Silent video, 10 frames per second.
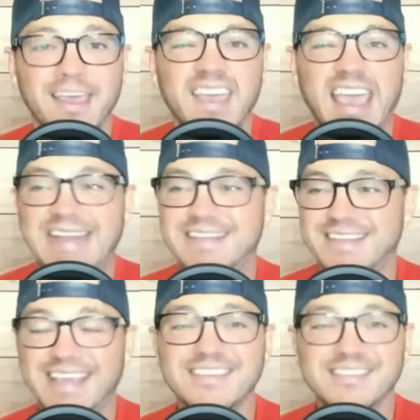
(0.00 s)
and it's
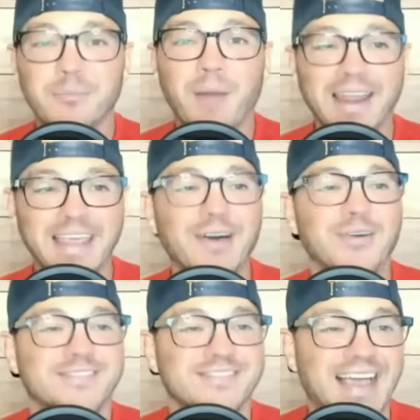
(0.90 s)
against somebody
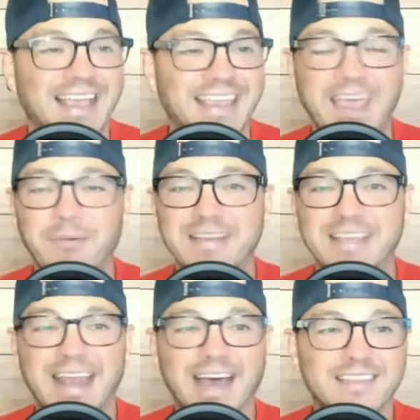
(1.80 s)
else. I can't wait to
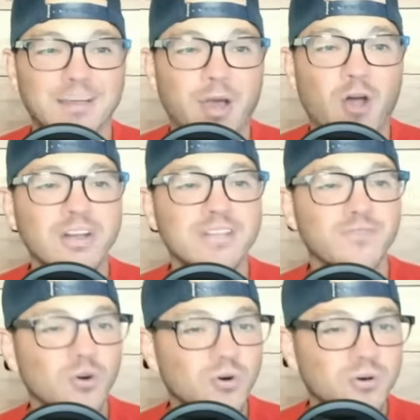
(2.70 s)
get out there. My heart is
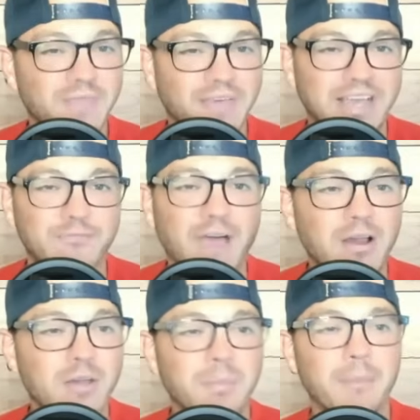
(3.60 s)
full. I've got a
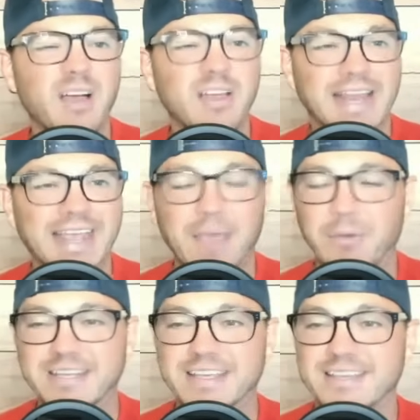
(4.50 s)
fire in my belly, and I can't
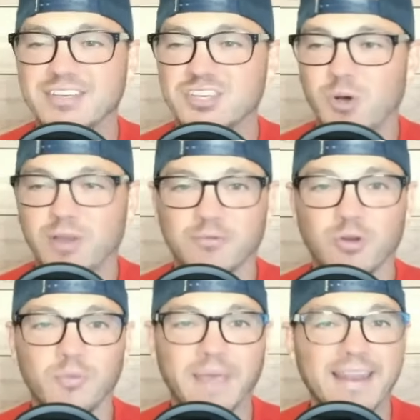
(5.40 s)
wait to get this show on the
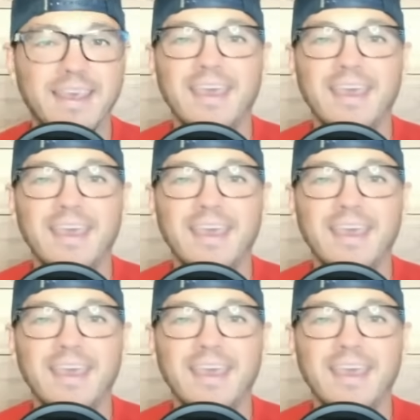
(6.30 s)
road, man.